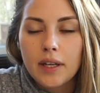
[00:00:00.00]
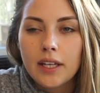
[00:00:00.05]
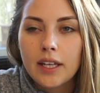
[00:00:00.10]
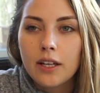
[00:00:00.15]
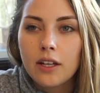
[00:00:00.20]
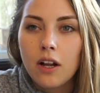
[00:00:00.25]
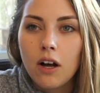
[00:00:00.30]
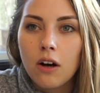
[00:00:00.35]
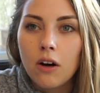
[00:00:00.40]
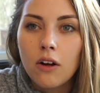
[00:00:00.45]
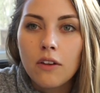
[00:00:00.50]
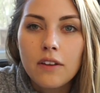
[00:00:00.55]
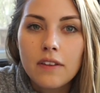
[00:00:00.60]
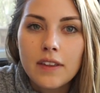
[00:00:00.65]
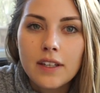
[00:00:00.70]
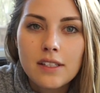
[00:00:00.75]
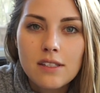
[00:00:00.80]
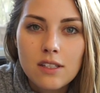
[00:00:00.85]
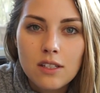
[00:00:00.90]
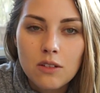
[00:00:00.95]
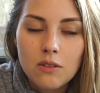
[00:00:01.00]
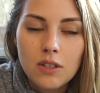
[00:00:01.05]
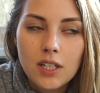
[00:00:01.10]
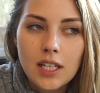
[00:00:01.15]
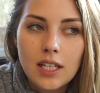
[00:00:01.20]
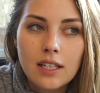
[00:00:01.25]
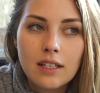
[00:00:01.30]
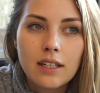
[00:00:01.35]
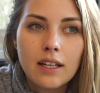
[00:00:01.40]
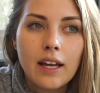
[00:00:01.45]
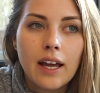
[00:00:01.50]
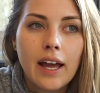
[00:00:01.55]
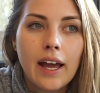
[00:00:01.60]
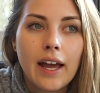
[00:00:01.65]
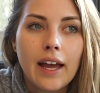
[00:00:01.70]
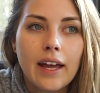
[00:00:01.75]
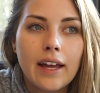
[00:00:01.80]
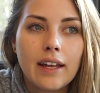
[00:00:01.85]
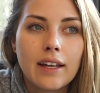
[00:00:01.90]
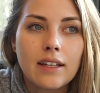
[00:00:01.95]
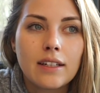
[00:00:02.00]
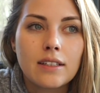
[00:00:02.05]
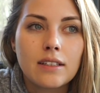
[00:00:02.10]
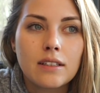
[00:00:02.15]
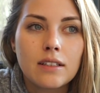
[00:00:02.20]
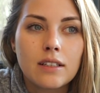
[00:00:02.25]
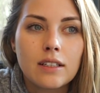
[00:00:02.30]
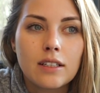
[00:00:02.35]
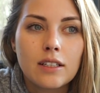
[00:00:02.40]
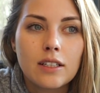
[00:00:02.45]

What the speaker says: and get all the things that you need and